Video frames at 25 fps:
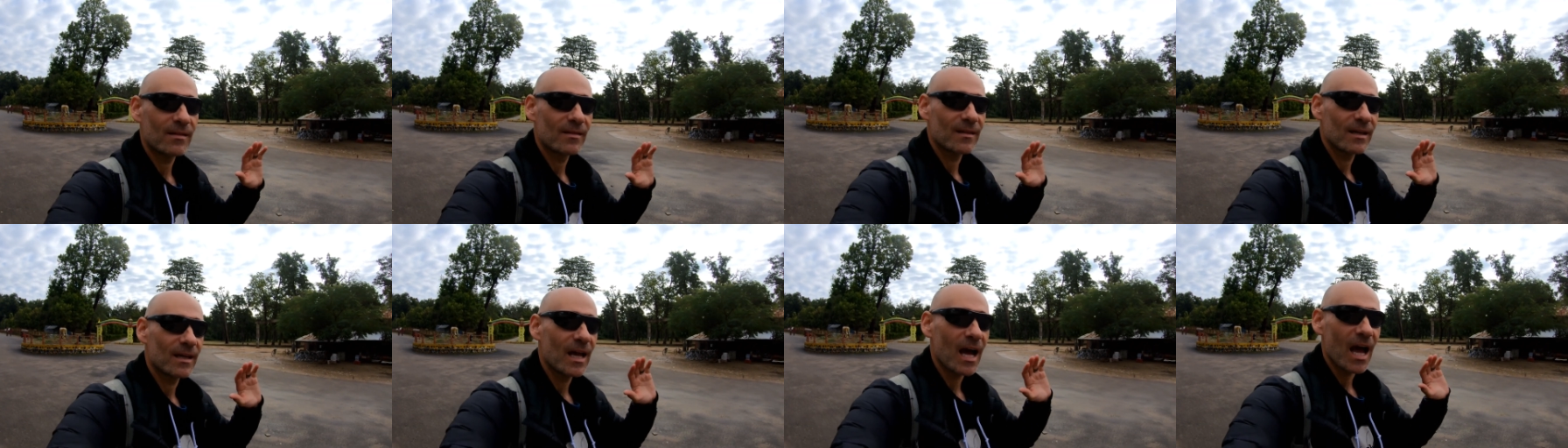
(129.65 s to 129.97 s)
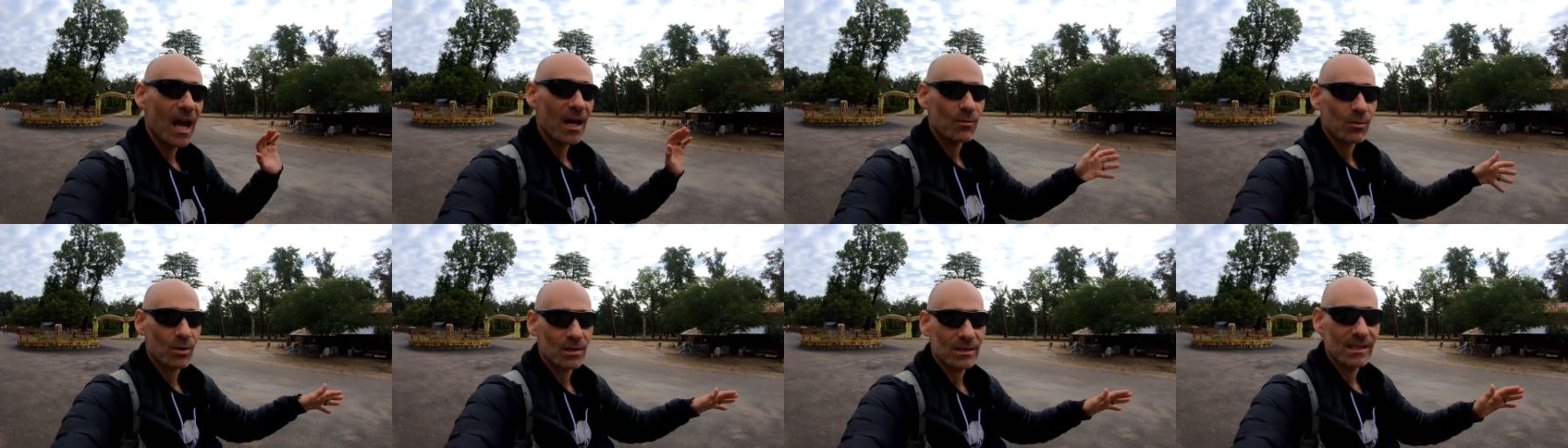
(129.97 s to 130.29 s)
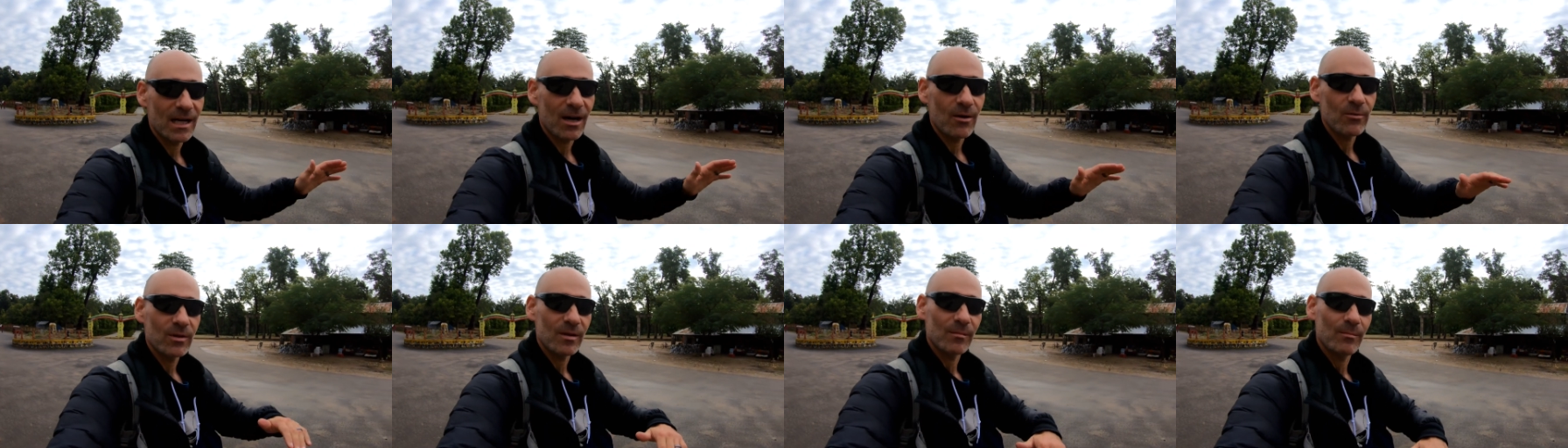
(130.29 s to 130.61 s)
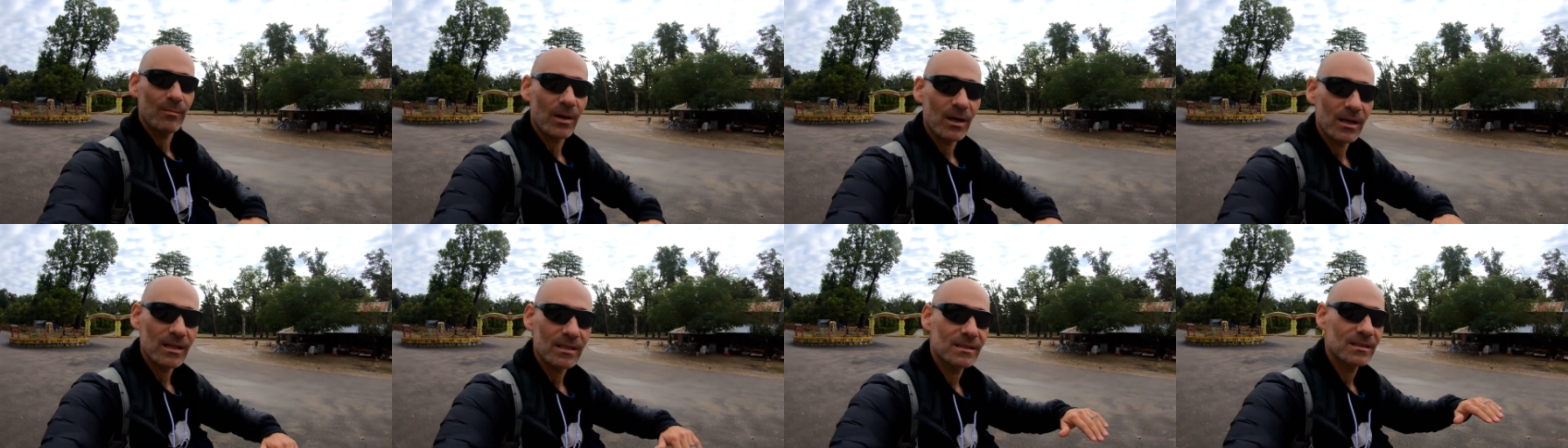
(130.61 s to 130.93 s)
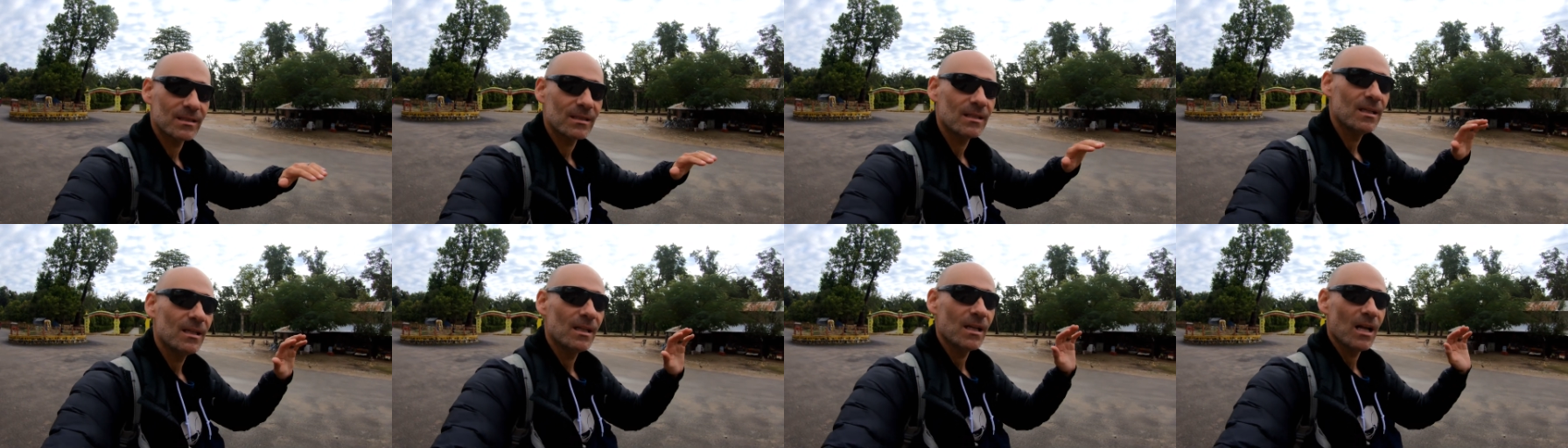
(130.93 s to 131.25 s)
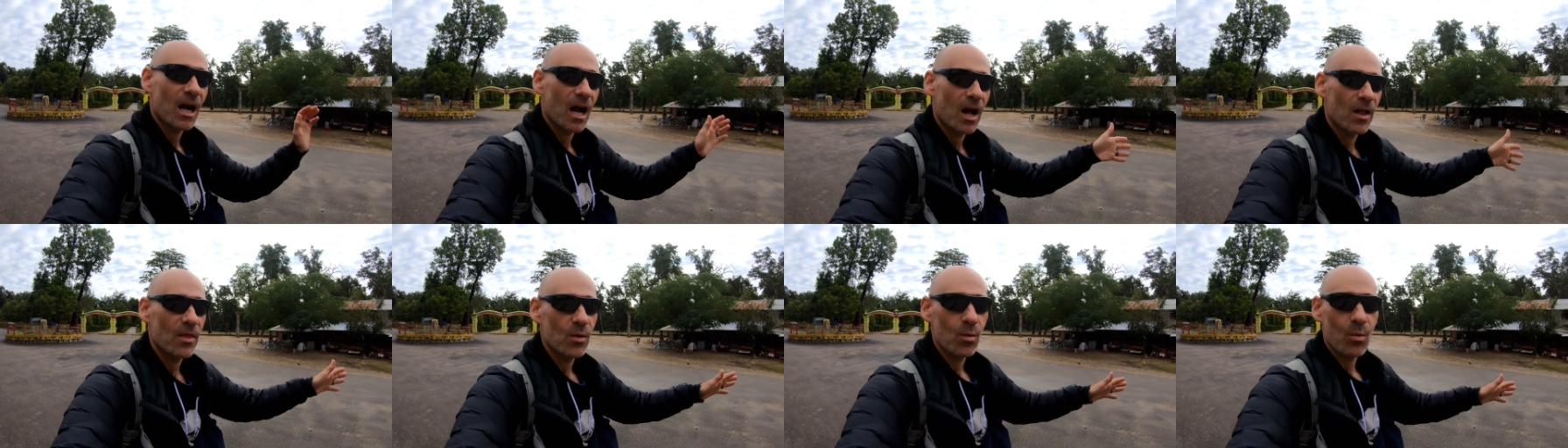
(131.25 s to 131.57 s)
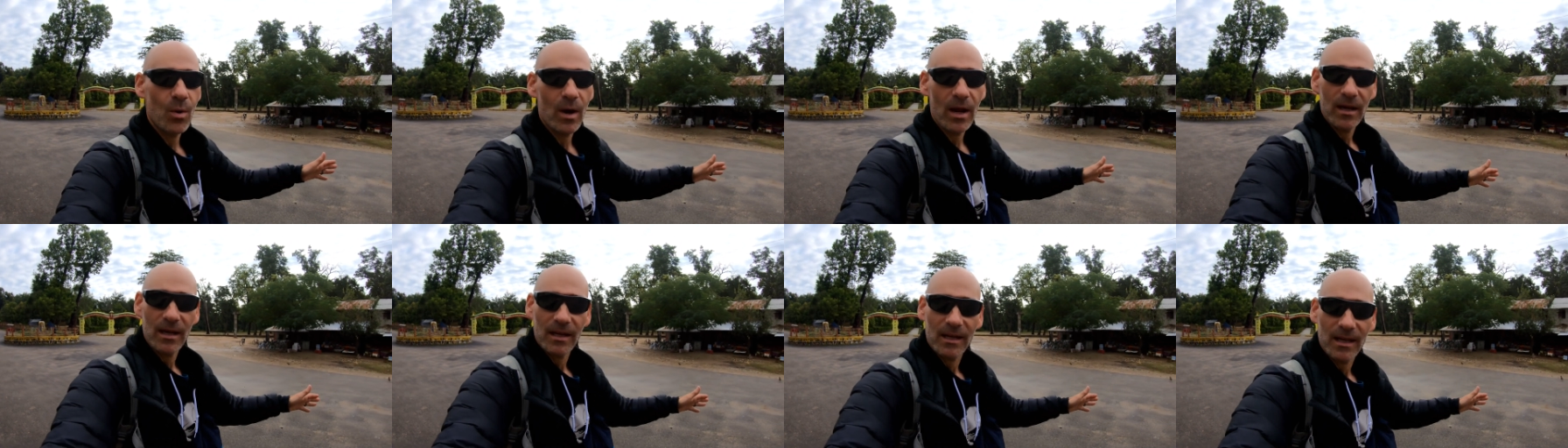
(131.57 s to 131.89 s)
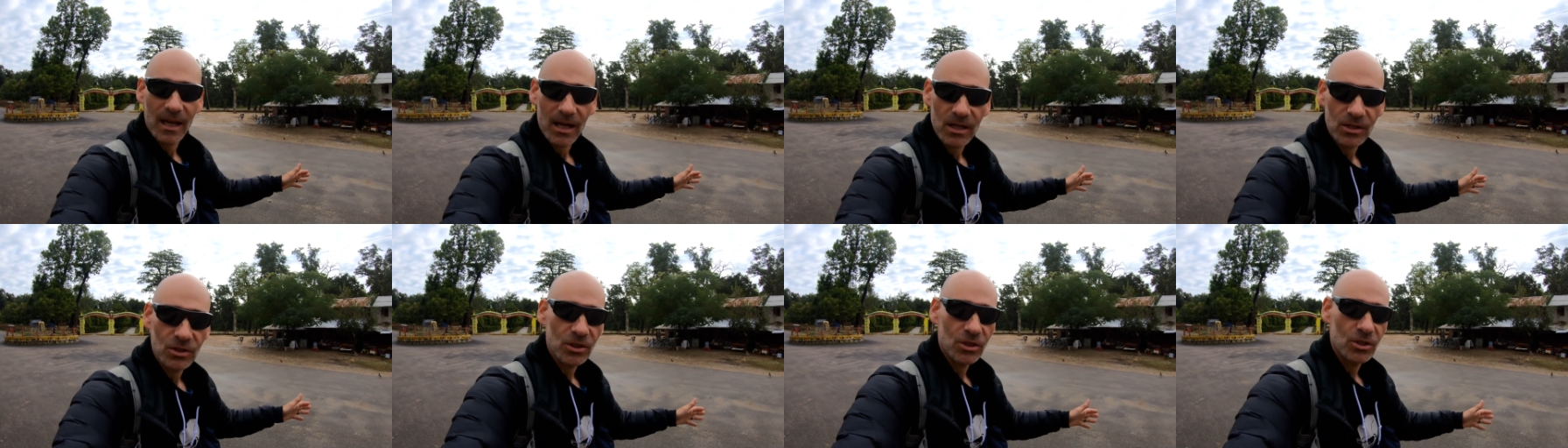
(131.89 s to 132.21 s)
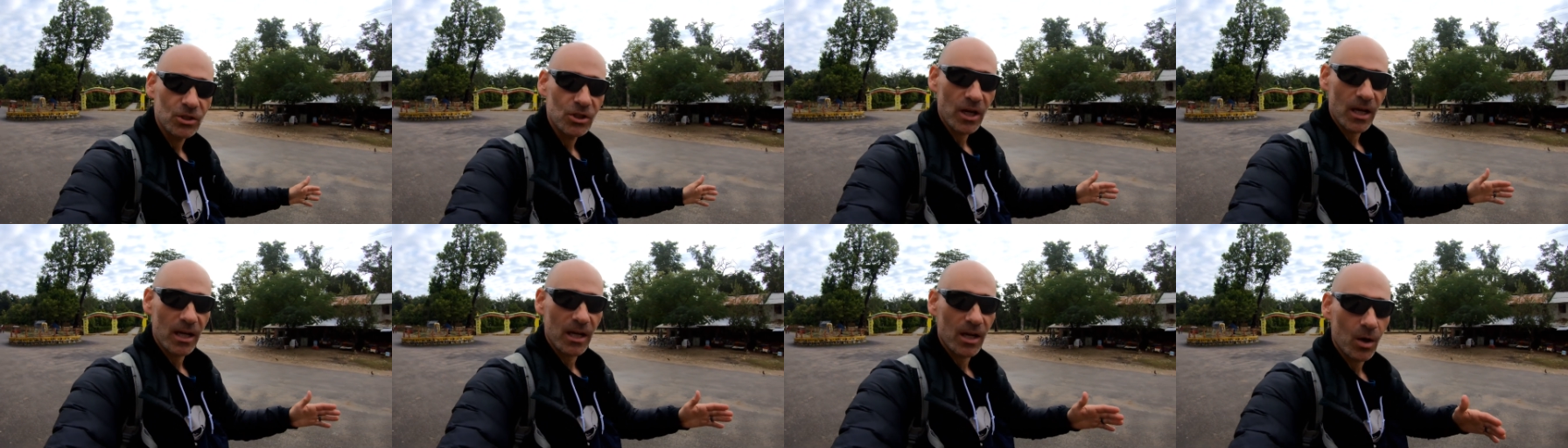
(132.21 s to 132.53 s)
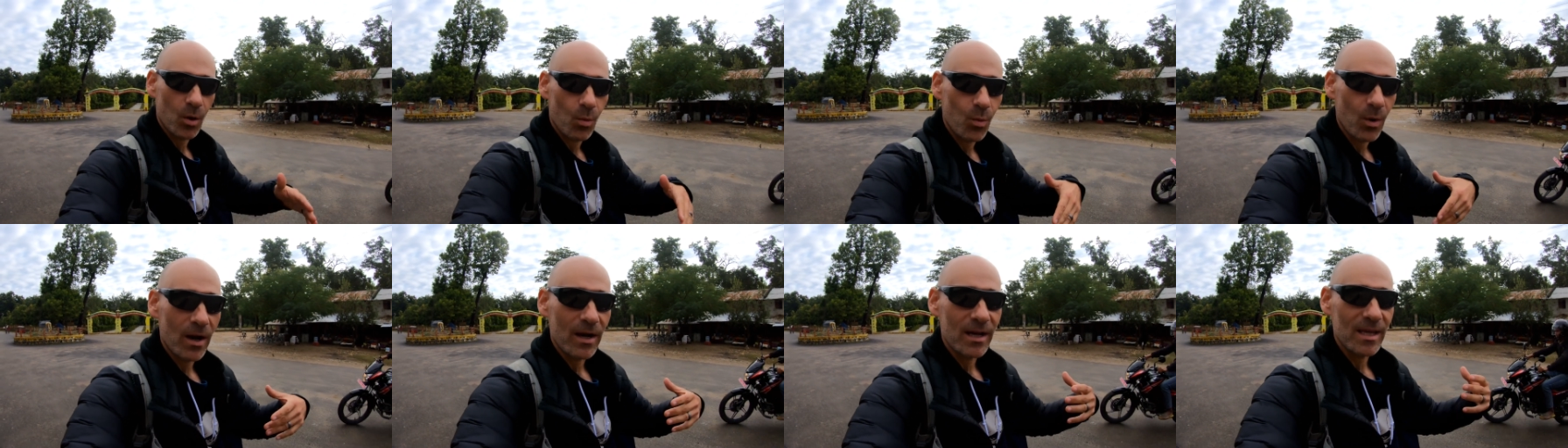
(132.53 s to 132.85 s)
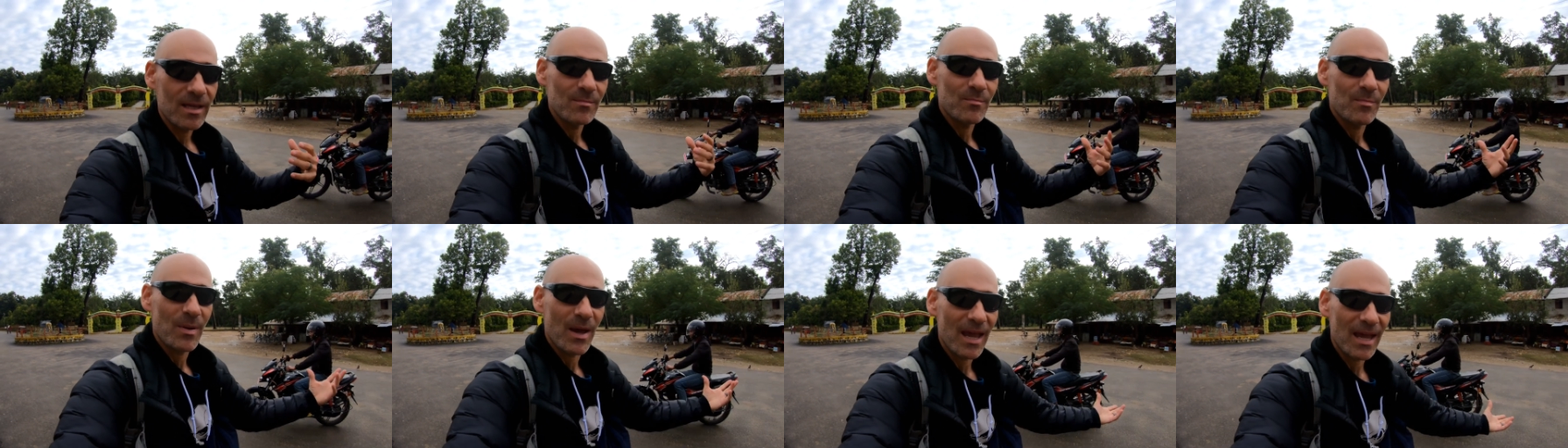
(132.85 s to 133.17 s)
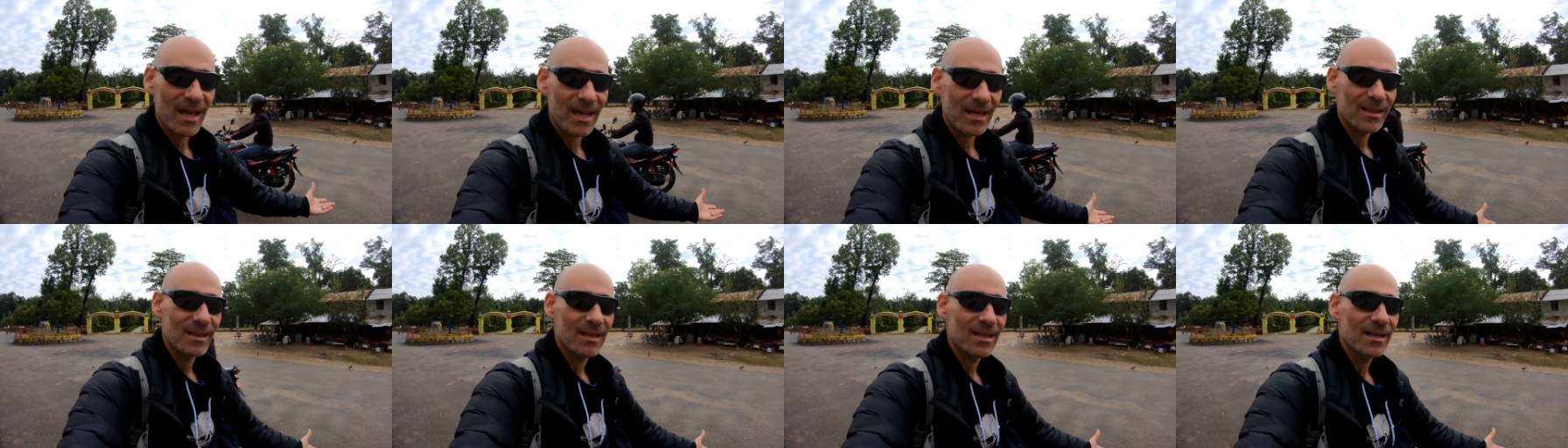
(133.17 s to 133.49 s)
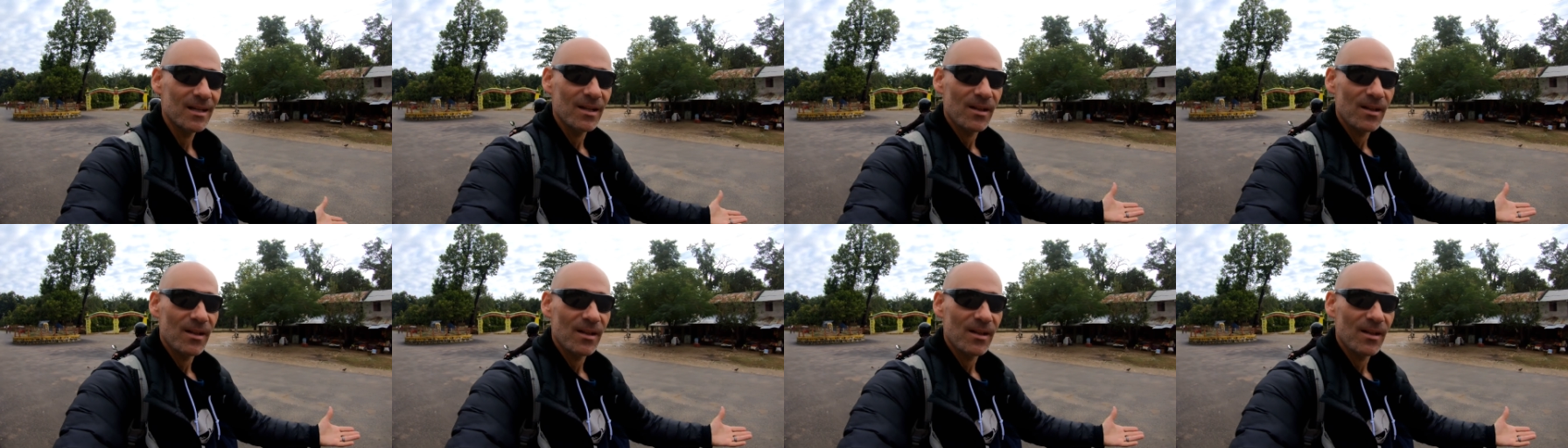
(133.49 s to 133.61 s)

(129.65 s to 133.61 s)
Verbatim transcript: the guide worked it out with the bus on the way to Kanchenjunga, where he paid